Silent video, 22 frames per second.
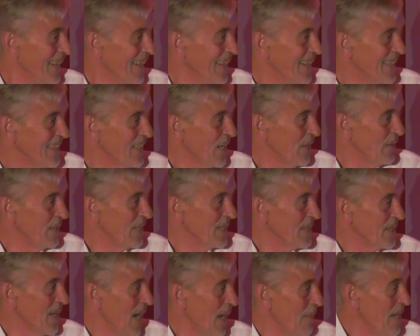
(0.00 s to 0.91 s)
And so
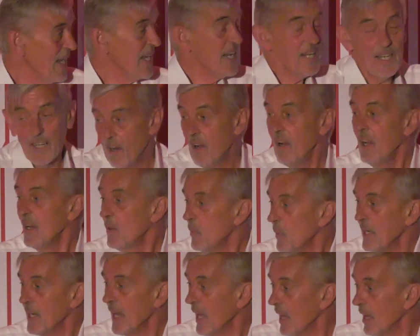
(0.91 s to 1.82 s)
this time he and I
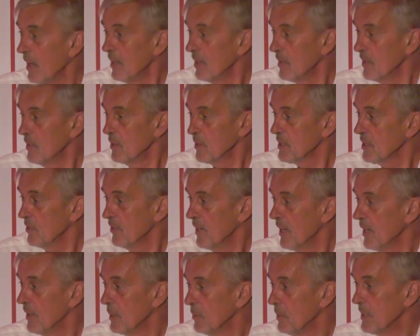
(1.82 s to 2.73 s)
went out and looked
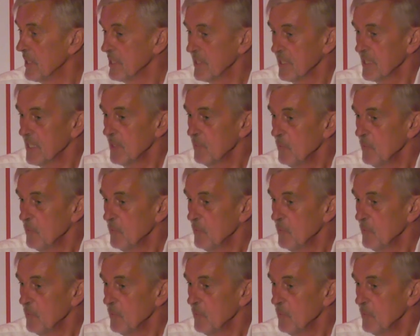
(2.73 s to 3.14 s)
around the business,